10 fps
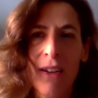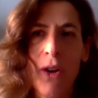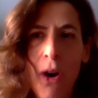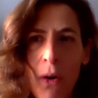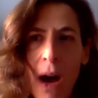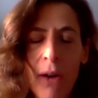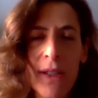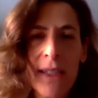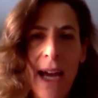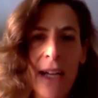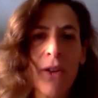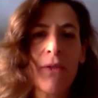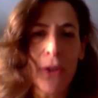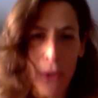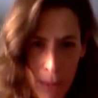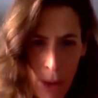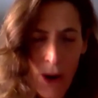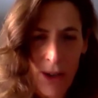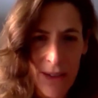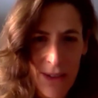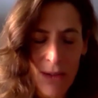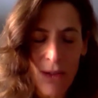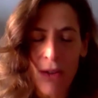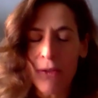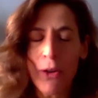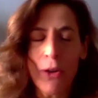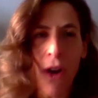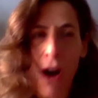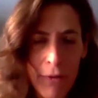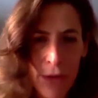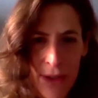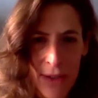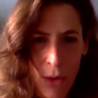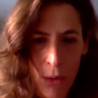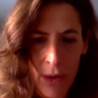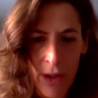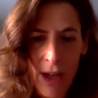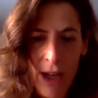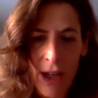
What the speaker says: go outside of your box, go of your comfort zone.